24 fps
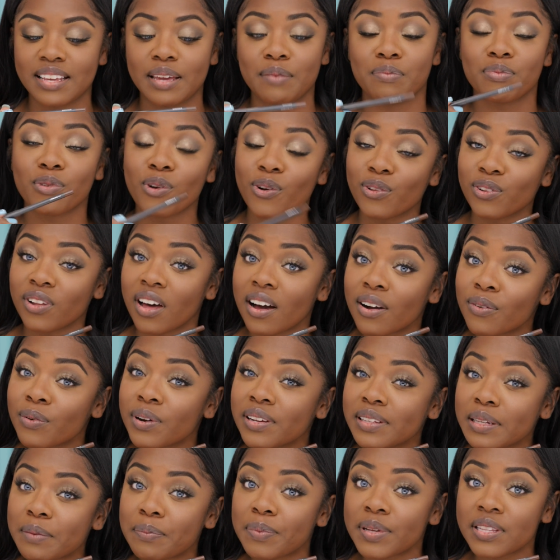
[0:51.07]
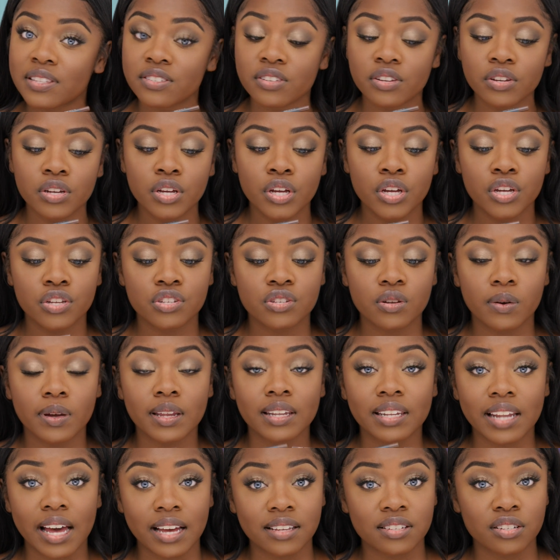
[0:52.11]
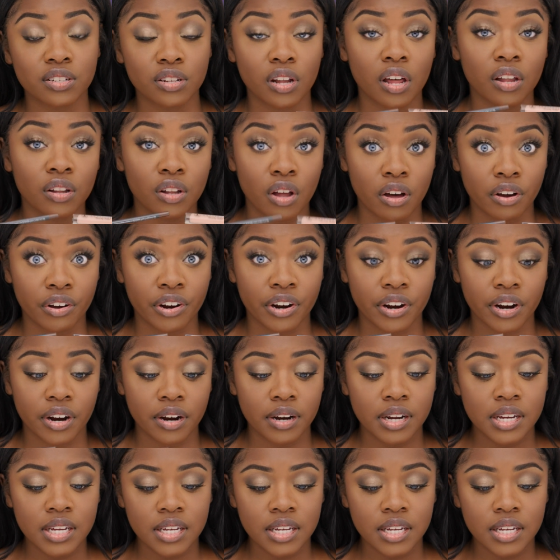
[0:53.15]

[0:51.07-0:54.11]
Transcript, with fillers: a Pro Longwear lip pencil, so it lasts a lot longer.